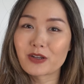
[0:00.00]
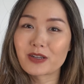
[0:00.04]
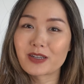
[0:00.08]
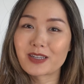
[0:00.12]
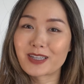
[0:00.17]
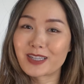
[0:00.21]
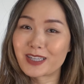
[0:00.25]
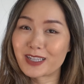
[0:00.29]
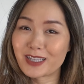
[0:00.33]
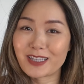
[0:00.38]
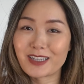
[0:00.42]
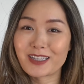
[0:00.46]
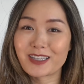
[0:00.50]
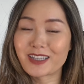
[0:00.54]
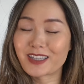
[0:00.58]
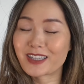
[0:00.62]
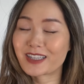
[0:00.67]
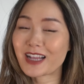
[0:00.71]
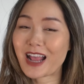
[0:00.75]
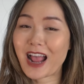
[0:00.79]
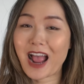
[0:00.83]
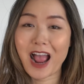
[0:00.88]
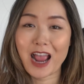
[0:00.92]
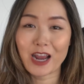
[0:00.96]

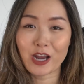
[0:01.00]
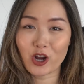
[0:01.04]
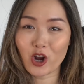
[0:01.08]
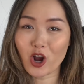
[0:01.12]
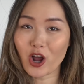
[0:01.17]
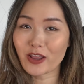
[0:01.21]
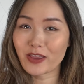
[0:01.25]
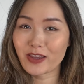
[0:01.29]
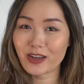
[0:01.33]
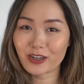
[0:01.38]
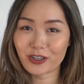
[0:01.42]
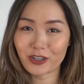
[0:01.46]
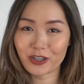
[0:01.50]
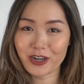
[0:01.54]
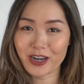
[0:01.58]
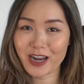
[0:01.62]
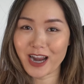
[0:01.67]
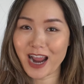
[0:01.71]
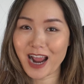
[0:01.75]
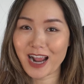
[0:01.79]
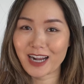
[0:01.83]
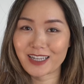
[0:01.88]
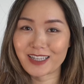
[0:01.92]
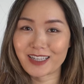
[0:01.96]
Since I got the
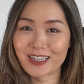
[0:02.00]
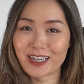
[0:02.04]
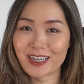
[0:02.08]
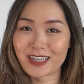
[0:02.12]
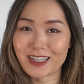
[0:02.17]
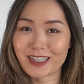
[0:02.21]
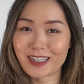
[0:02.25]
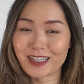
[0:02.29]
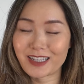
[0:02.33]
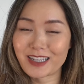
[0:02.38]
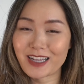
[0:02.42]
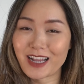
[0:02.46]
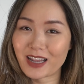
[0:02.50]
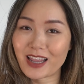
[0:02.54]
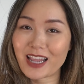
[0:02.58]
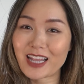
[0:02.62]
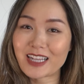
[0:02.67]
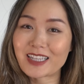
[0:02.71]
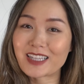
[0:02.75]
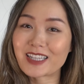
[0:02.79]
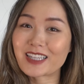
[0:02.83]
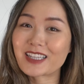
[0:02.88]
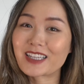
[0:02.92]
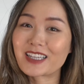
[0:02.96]
early access,
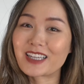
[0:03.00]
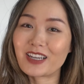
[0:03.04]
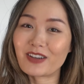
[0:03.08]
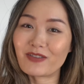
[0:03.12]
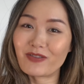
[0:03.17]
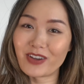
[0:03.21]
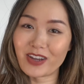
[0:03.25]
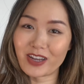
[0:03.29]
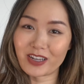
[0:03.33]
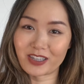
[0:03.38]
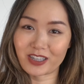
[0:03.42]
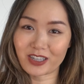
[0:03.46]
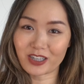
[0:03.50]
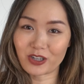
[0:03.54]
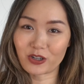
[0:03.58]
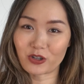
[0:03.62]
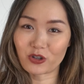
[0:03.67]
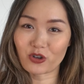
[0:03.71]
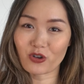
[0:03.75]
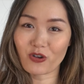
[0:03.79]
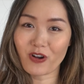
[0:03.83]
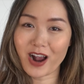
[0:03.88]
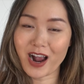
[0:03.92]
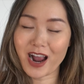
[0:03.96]
let's give it a
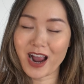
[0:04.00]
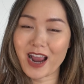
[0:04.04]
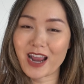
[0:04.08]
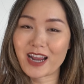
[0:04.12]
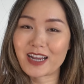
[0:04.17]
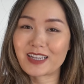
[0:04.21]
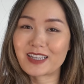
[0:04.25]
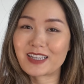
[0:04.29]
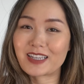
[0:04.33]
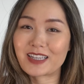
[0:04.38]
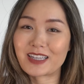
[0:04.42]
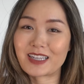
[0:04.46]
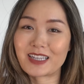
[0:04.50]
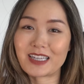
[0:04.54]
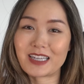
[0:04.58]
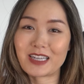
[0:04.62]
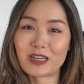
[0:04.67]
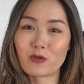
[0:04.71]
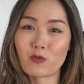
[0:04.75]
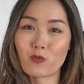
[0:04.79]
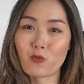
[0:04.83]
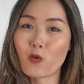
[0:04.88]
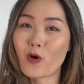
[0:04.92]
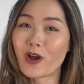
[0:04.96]
try,
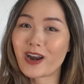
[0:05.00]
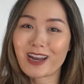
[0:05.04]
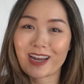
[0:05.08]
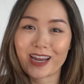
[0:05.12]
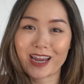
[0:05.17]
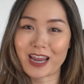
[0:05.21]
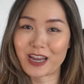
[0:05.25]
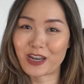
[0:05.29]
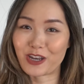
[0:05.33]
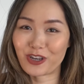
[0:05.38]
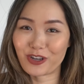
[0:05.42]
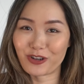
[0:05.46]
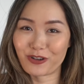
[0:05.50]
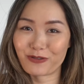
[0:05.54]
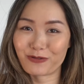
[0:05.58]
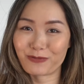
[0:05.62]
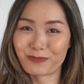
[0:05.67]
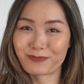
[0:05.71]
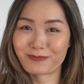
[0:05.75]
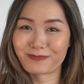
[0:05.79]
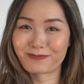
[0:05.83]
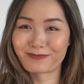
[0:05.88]
see what it can do.